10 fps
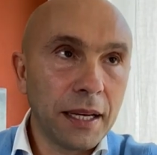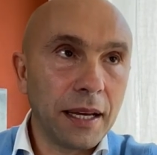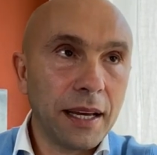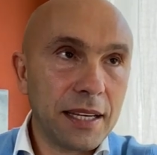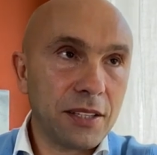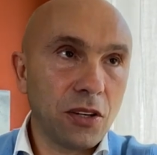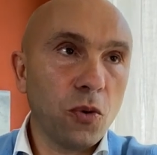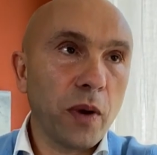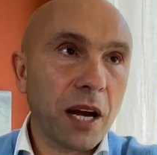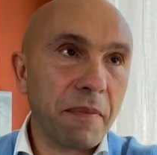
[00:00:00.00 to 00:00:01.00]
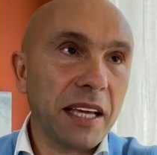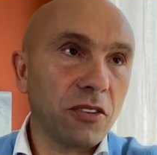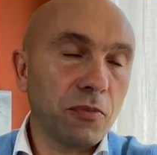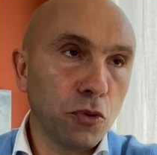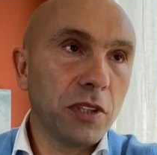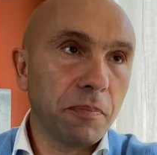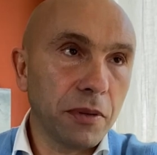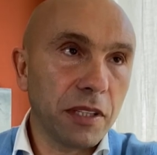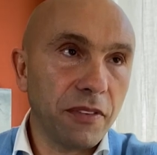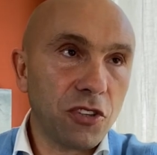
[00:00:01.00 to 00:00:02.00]
Uh, as you know, we are made of
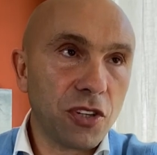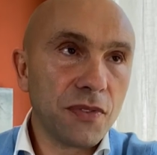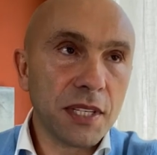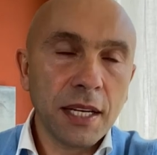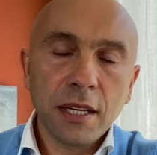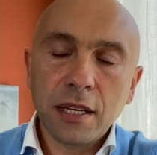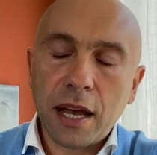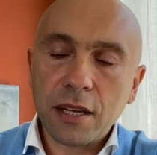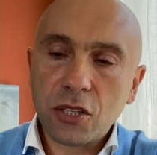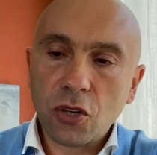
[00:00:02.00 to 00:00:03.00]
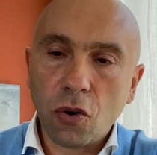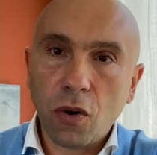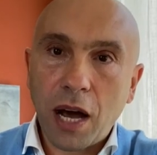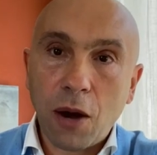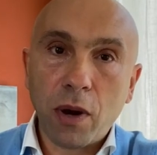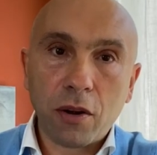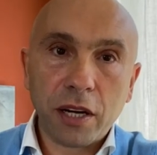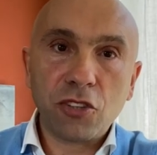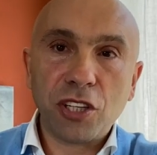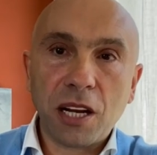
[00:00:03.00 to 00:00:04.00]
multiple divisions. Uh, so our
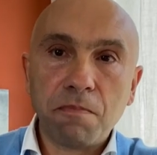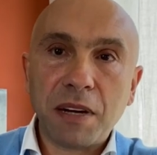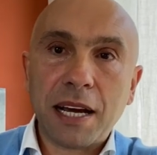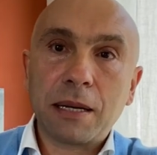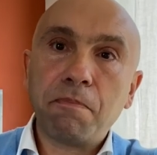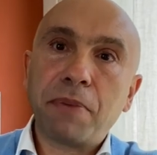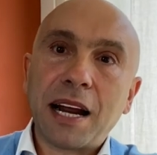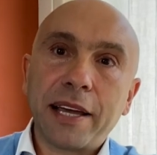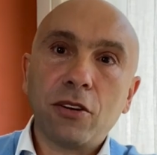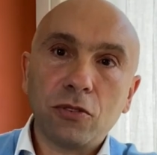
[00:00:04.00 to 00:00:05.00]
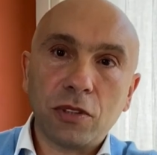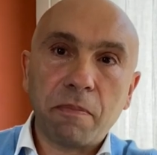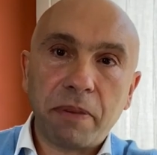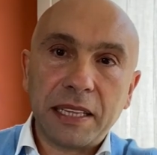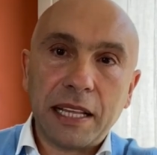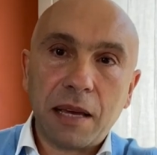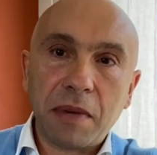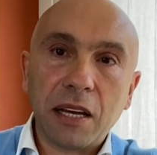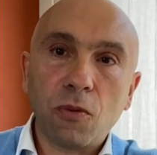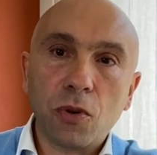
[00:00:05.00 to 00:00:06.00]
original plan prior to the
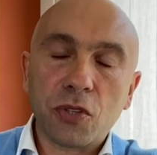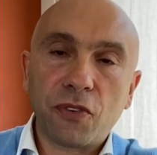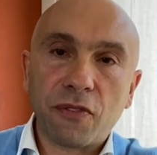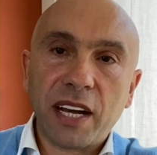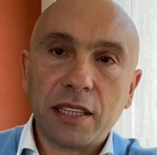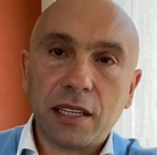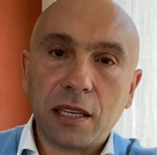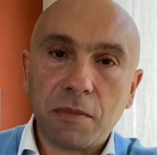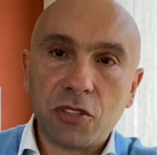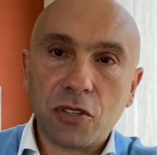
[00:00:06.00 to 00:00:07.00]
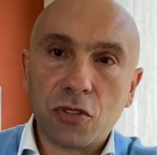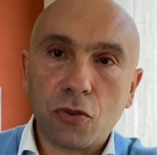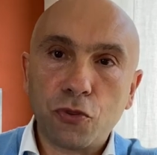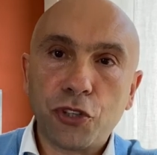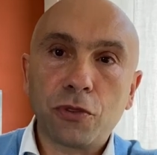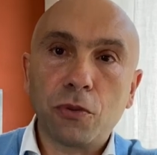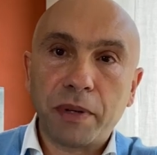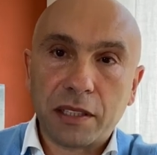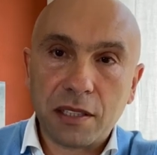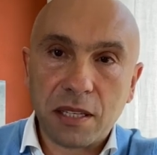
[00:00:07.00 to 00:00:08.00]
pandemic was for Vitec Imaging Solution to
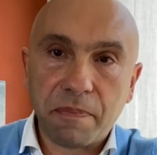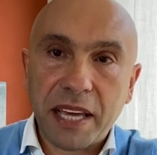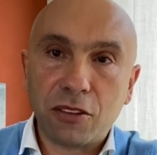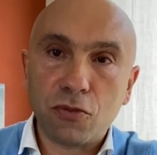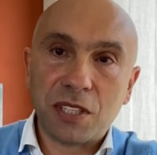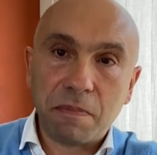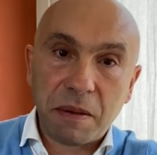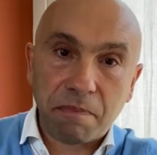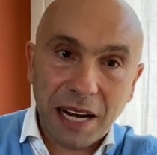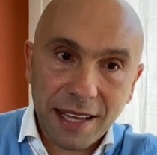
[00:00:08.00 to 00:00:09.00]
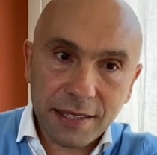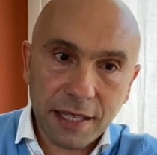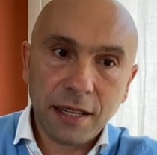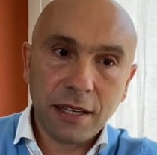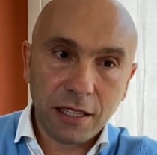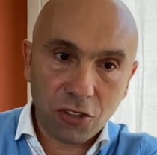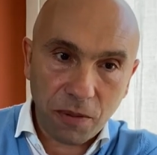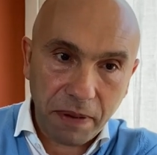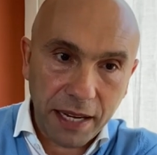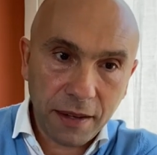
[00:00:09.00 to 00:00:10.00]
participate to CP Plus in
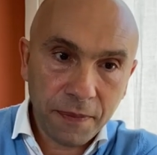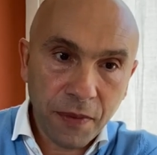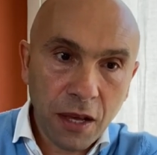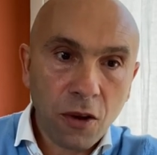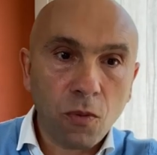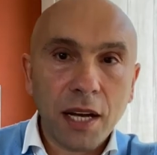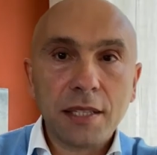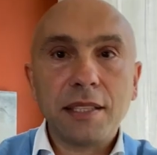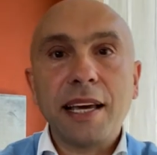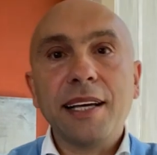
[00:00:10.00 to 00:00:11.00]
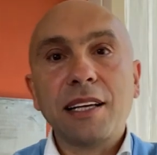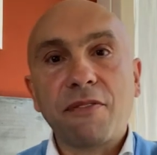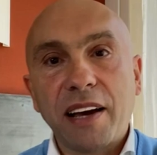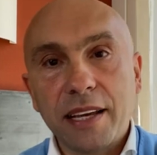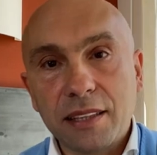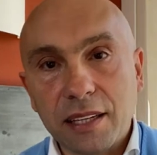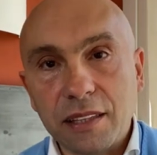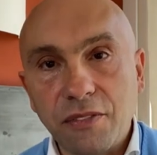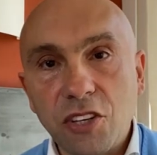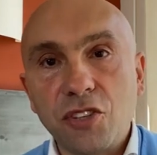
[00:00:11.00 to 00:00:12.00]
Japan whilst the other
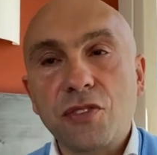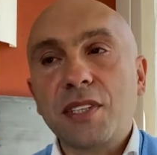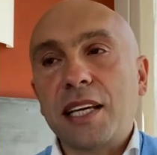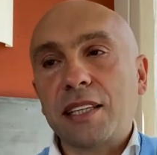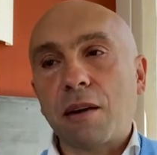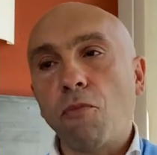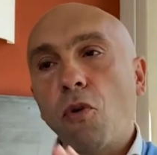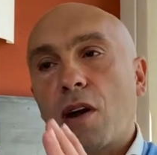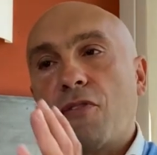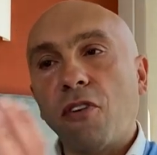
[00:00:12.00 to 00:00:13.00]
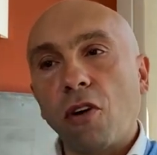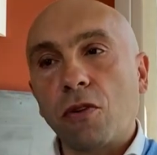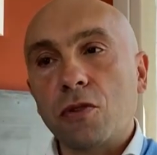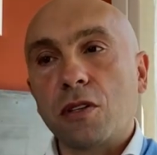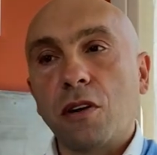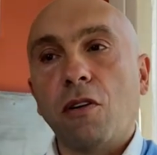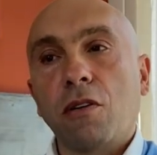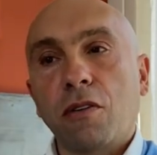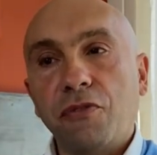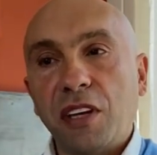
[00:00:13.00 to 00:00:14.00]
Vitec divisions that are more focused
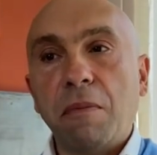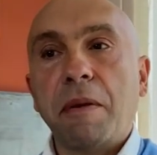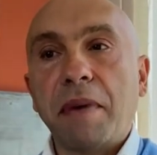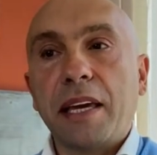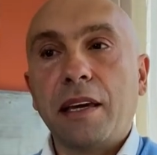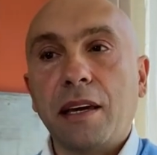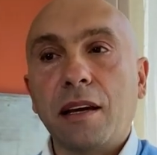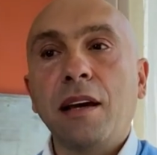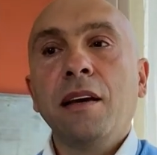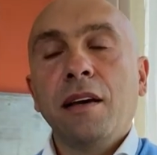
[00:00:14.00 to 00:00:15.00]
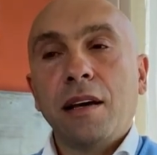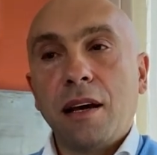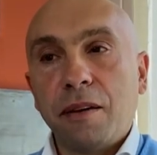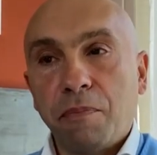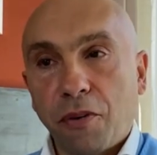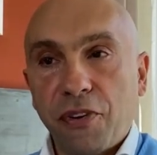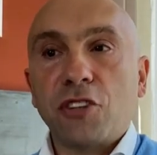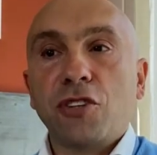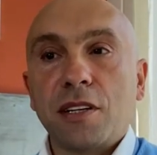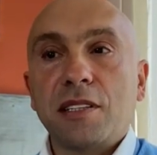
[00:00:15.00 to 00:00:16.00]
on filmmaking, uh,
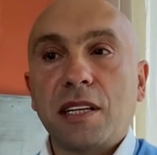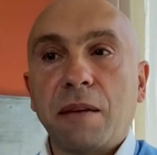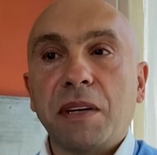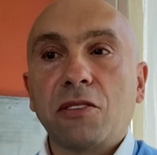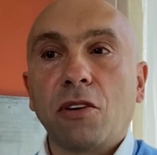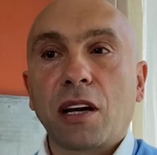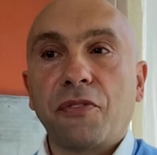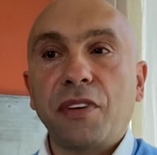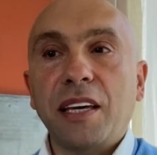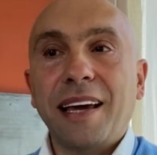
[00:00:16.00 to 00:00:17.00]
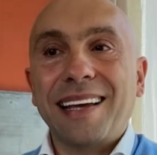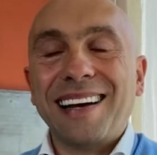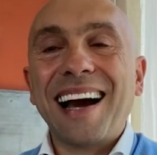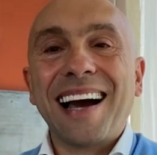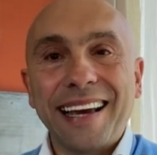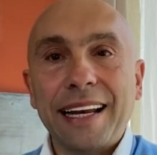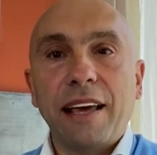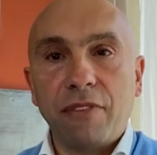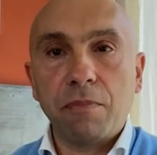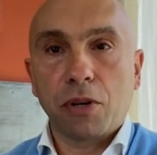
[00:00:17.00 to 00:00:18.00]
professional cinematography, and
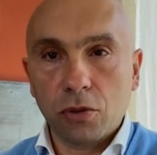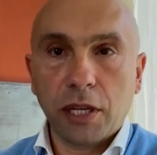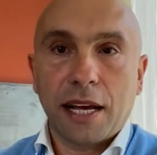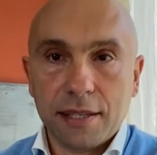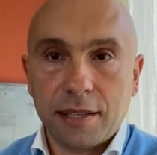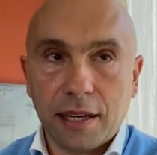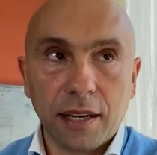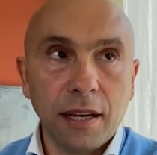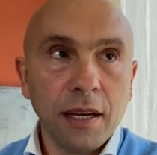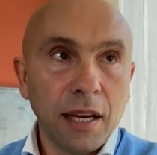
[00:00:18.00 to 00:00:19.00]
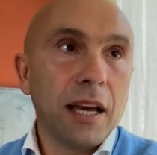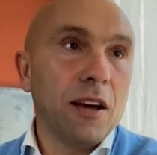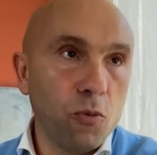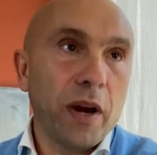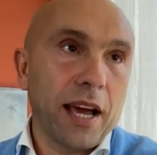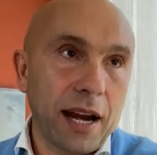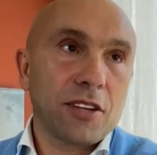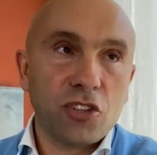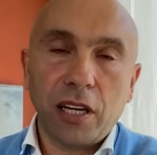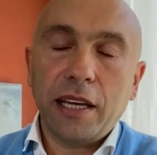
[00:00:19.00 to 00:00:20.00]
high-level broadcasting uh, are
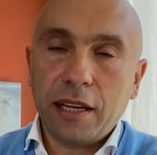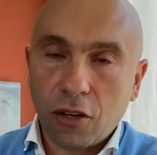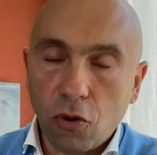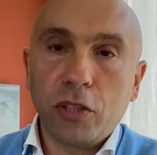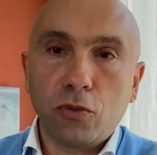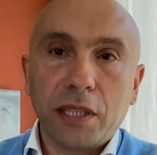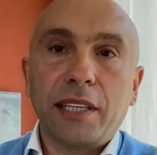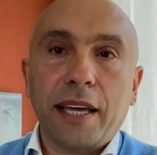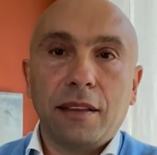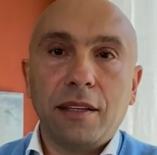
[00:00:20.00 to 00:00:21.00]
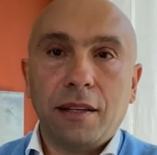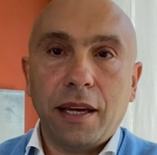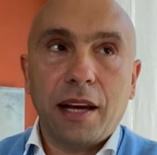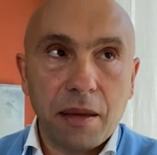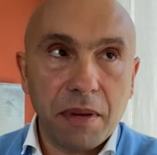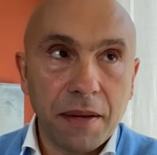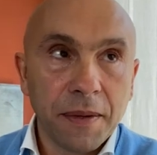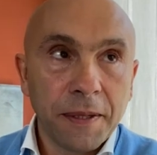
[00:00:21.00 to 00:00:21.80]
actually going to attend NAB.